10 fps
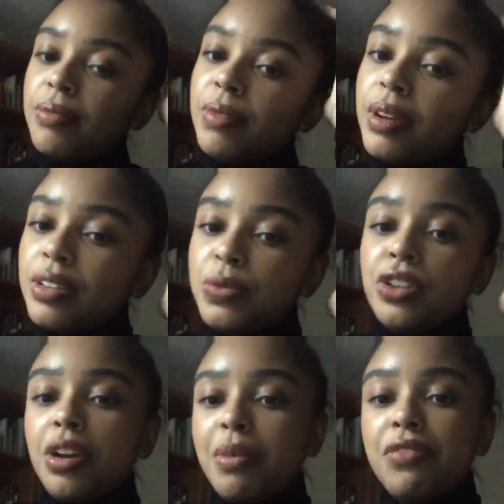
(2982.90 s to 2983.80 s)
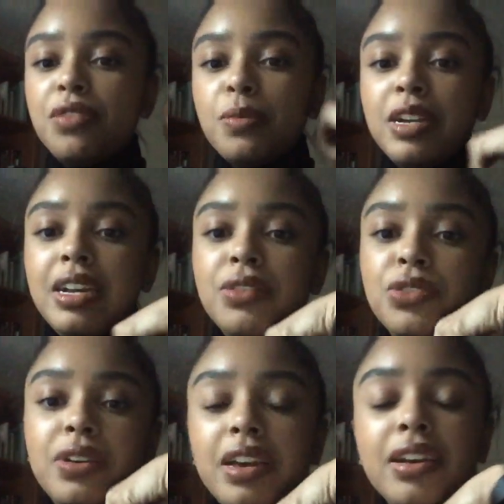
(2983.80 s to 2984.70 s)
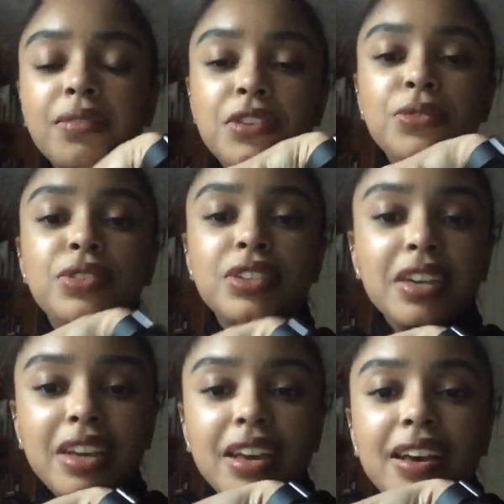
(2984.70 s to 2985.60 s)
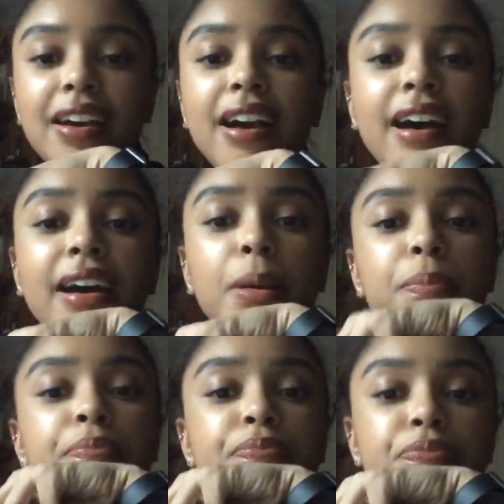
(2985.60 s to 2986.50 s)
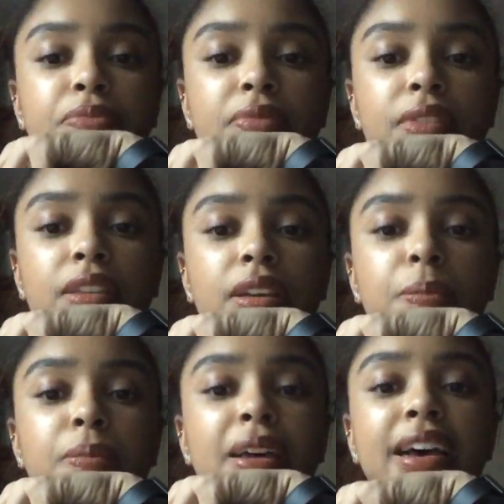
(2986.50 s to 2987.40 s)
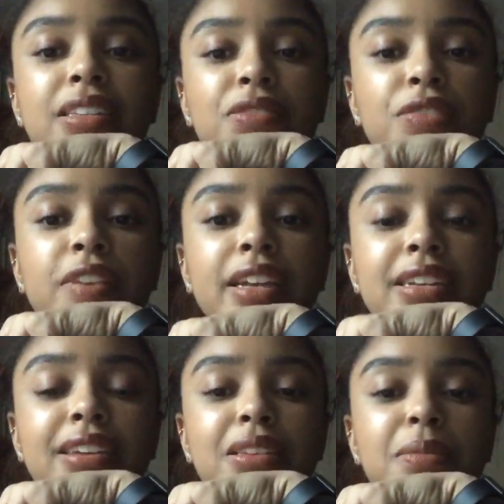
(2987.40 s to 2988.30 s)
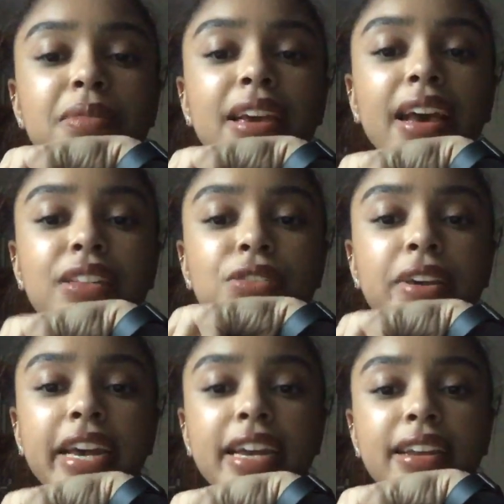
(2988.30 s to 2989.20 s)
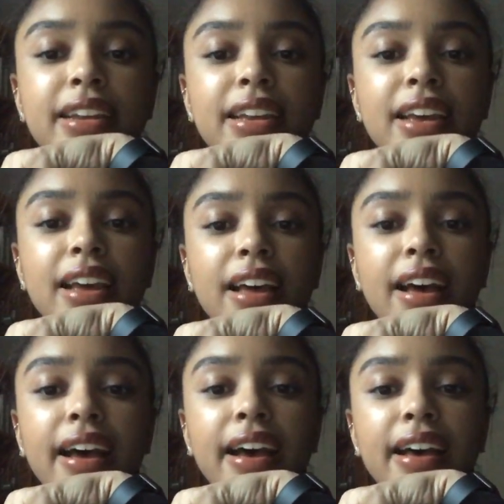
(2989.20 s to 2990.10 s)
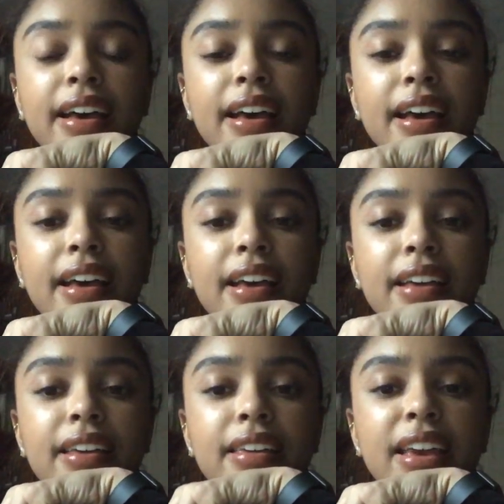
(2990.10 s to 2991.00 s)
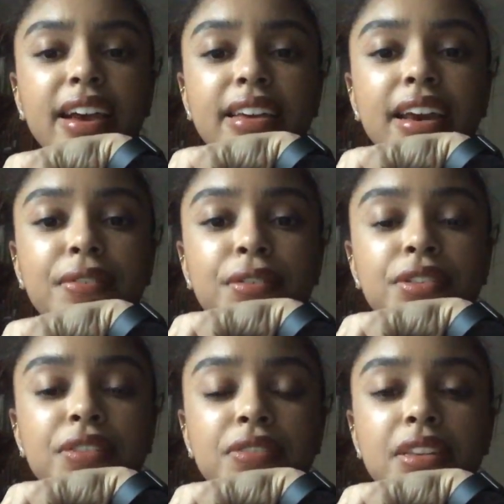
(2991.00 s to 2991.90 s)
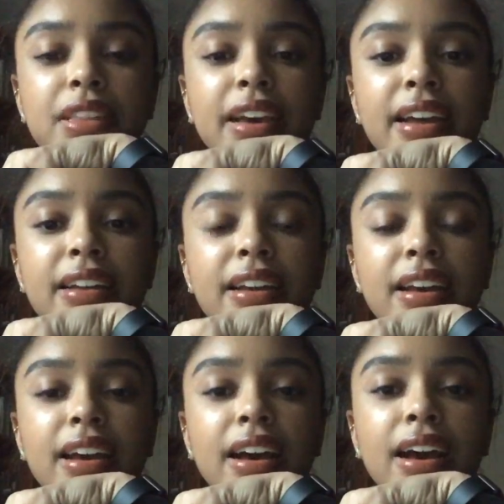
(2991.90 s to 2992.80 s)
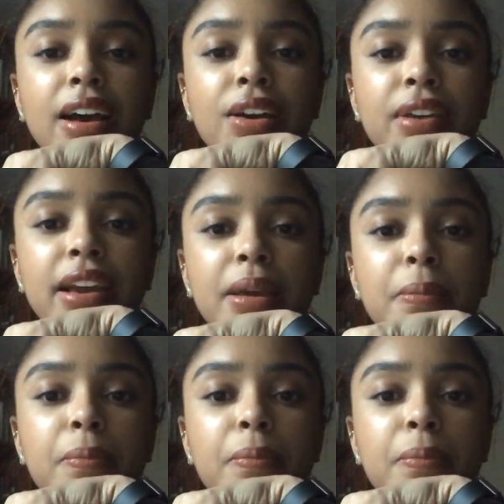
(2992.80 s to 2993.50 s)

because we're talking about film right now, so I get confused. Mask of the Phantasm, yeah, it's great. Yeah, of course I've seen that. Okay.